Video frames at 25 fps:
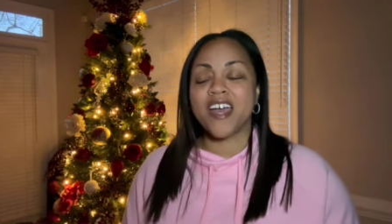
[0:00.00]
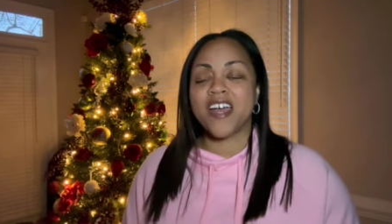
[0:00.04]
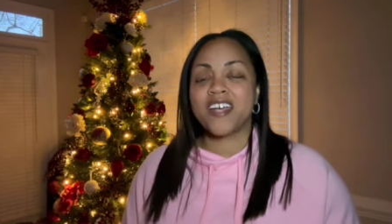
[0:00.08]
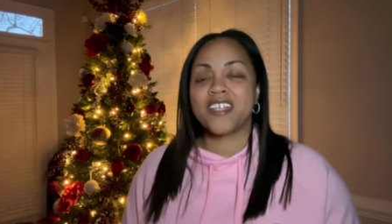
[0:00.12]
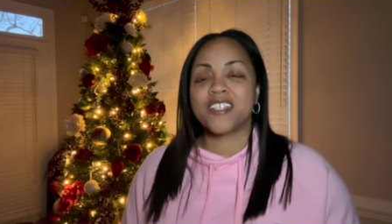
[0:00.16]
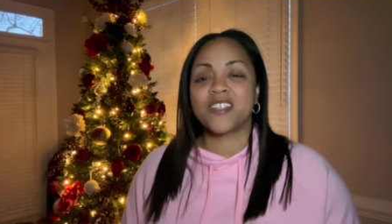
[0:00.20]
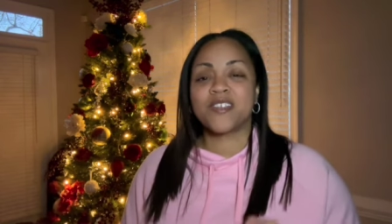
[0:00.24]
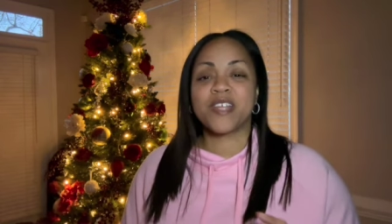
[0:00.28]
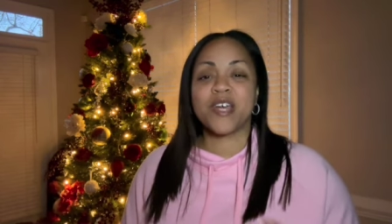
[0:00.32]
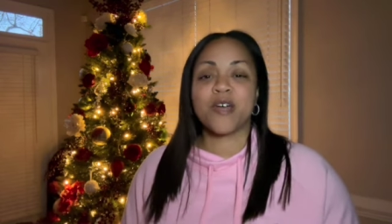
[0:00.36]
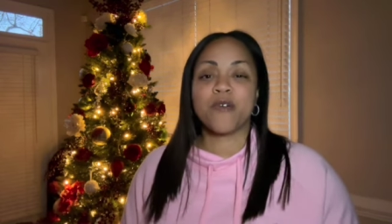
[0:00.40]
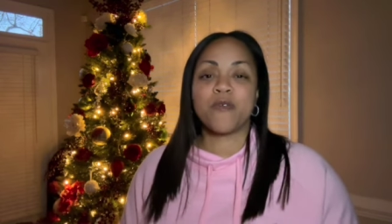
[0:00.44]

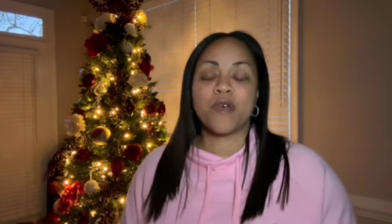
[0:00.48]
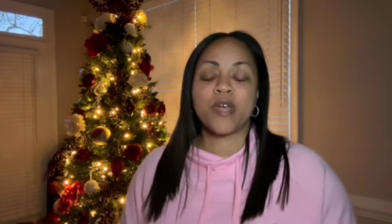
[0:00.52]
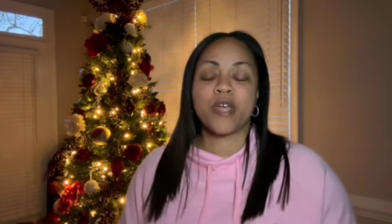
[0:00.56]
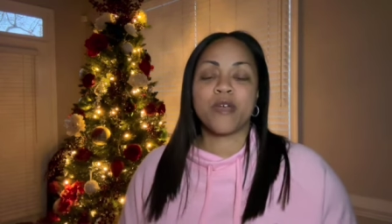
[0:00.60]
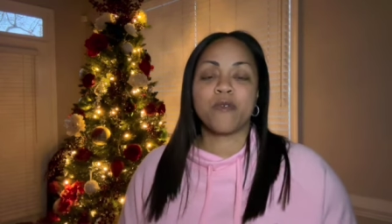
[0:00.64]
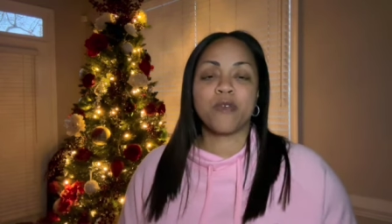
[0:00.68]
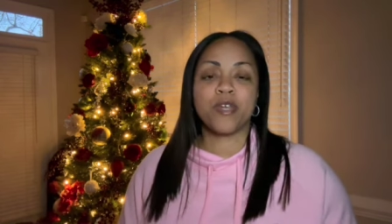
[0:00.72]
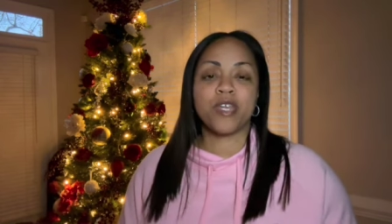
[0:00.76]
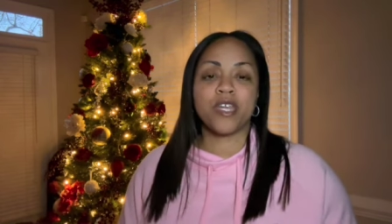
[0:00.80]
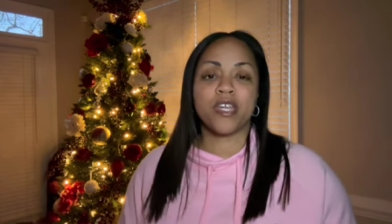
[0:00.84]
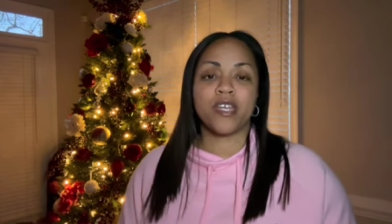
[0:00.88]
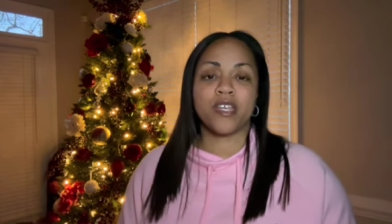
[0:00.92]
So that way
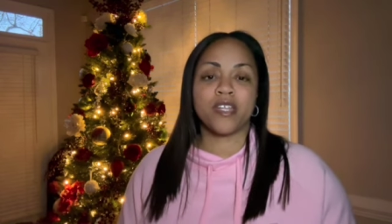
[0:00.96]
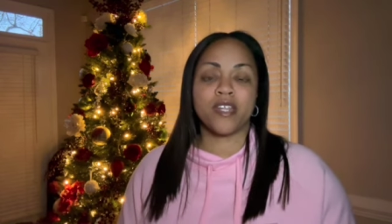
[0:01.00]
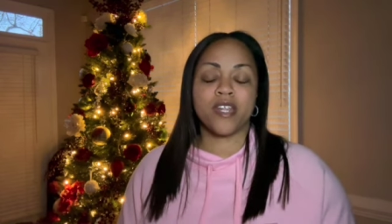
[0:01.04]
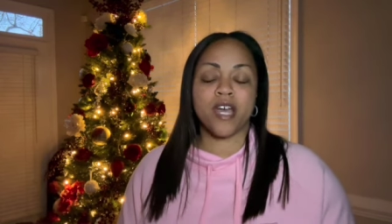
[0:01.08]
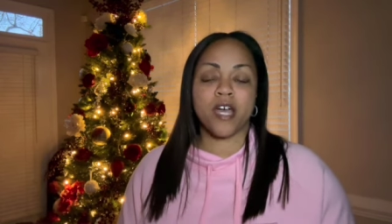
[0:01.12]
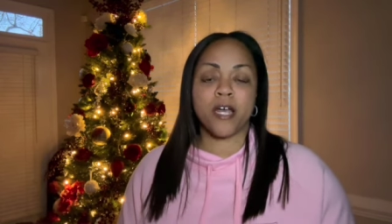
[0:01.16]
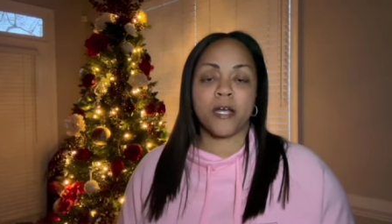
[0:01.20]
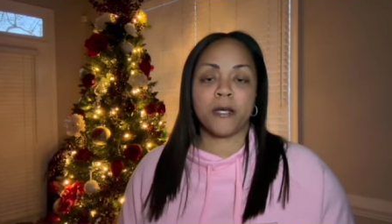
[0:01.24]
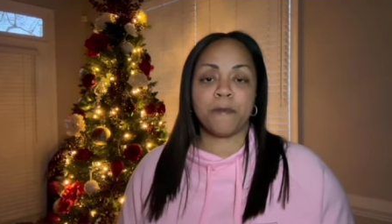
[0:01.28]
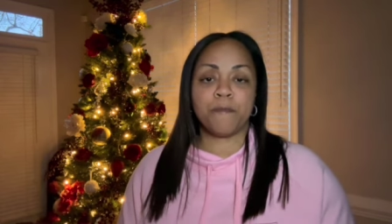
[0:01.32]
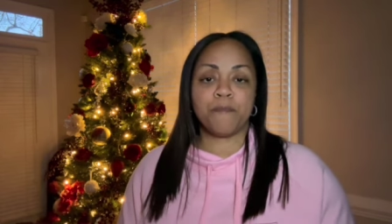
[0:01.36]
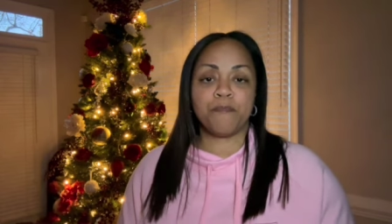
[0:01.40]
we can,
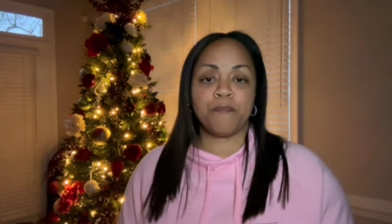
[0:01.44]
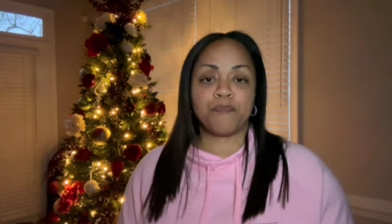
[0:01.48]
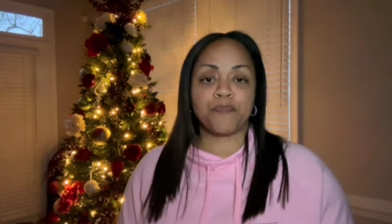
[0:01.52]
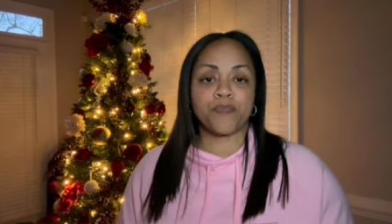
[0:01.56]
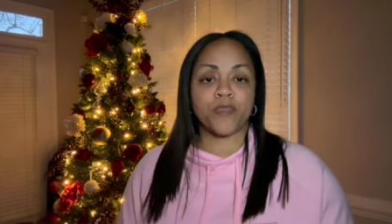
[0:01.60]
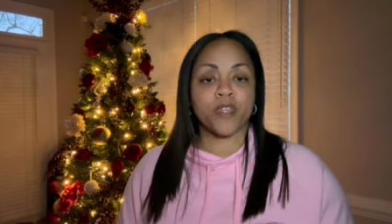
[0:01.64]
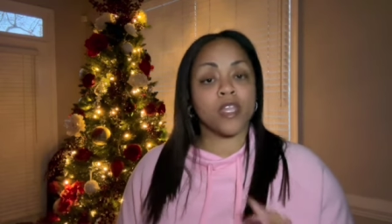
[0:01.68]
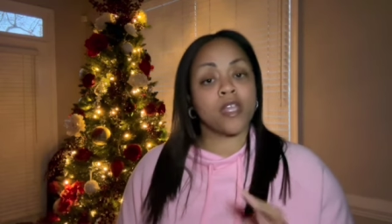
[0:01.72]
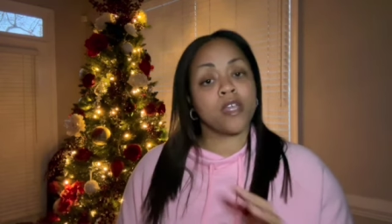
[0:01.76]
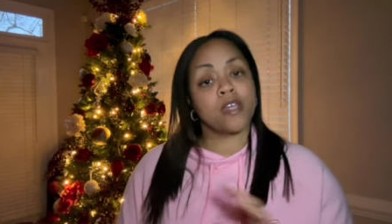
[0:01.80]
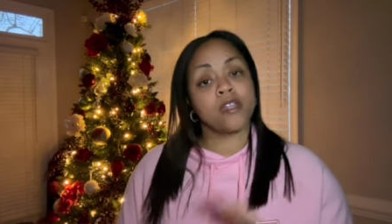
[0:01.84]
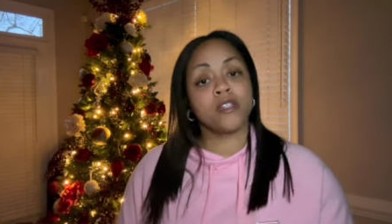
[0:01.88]
um,
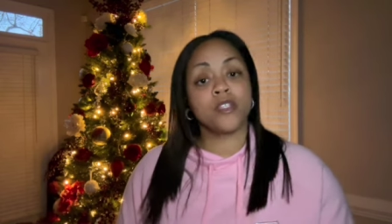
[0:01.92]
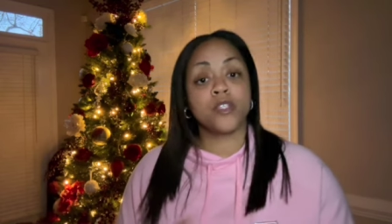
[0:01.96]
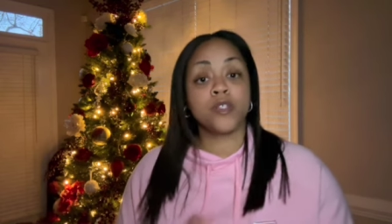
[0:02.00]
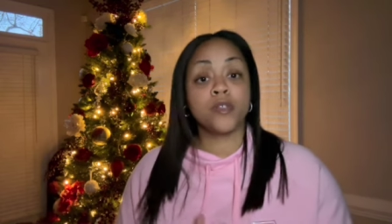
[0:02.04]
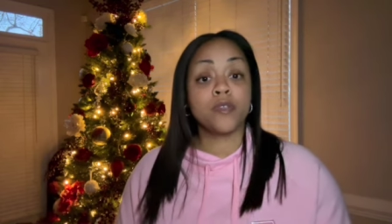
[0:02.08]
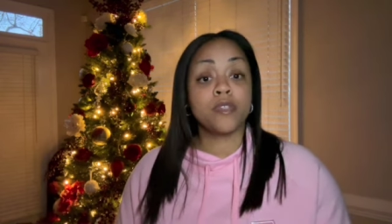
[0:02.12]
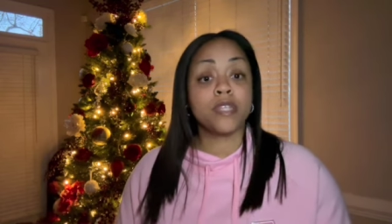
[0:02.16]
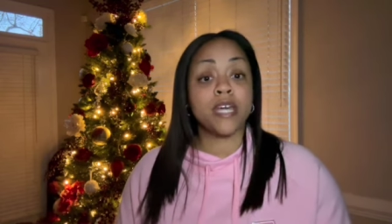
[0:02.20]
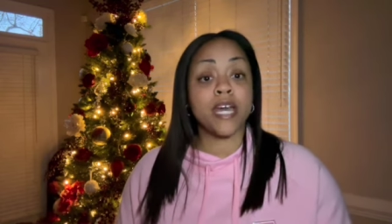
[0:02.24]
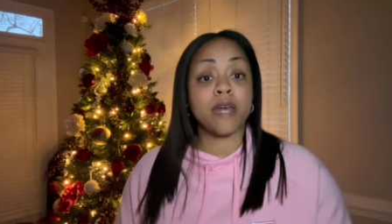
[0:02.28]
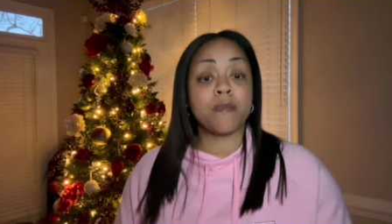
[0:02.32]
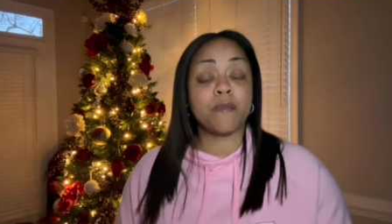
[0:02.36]

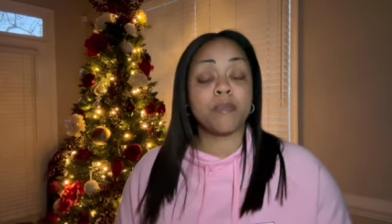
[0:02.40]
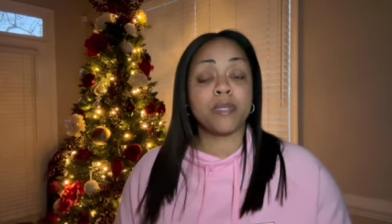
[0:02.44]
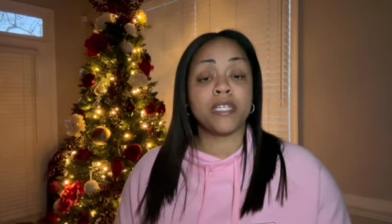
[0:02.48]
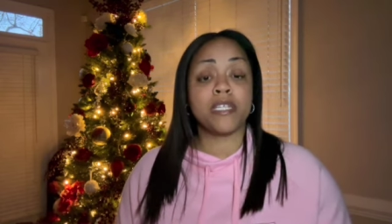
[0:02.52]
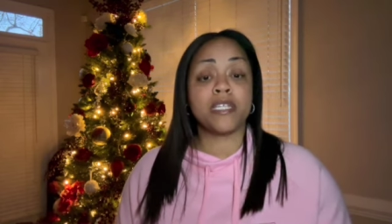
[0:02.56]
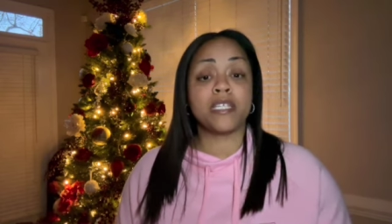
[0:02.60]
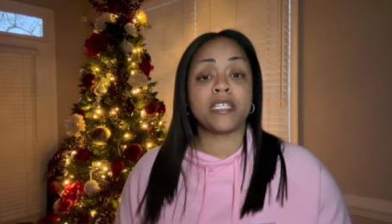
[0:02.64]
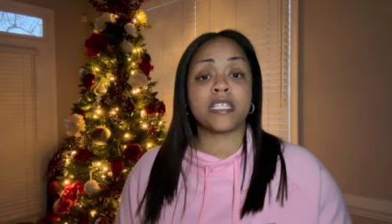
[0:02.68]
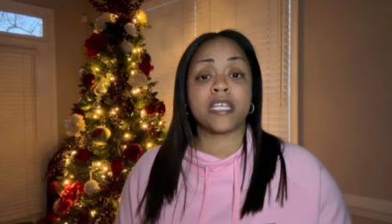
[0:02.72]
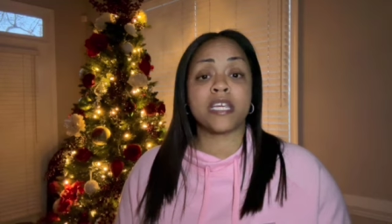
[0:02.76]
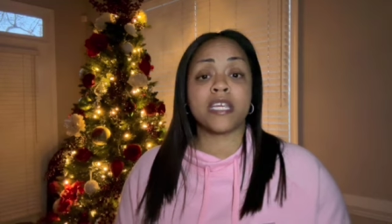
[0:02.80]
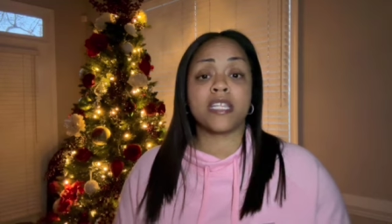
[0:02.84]
do that
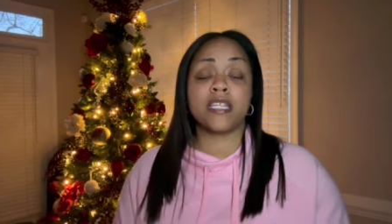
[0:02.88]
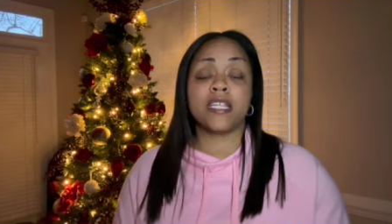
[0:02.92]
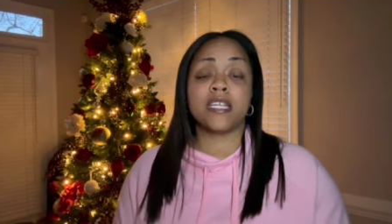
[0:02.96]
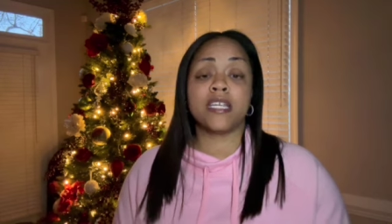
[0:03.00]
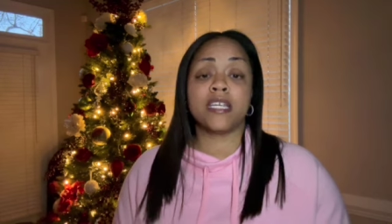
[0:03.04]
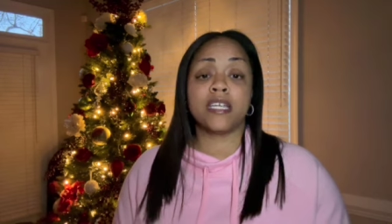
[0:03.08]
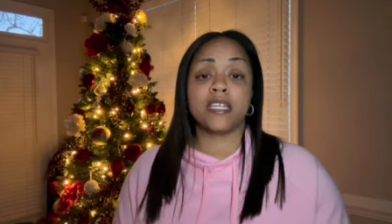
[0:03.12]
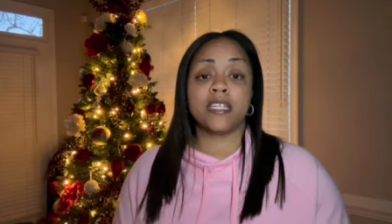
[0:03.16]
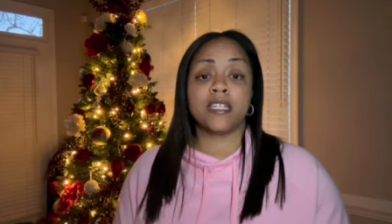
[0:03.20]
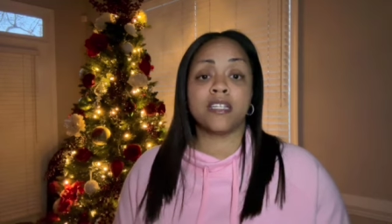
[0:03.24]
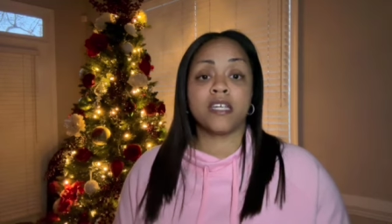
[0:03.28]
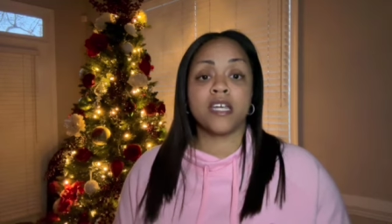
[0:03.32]
piece and
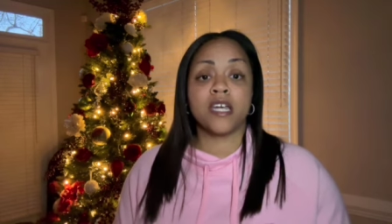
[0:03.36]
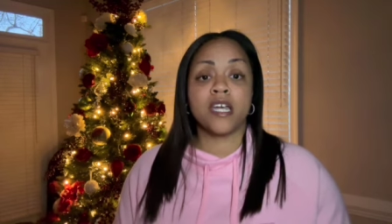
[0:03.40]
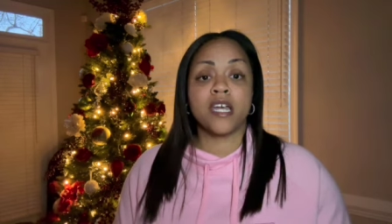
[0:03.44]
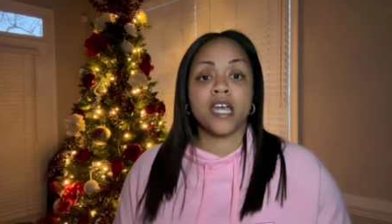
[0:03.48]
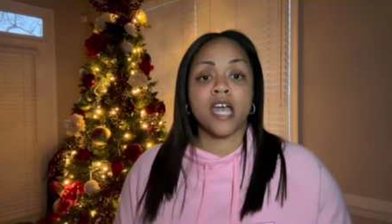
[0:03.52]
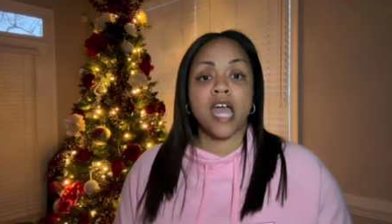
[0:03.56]
then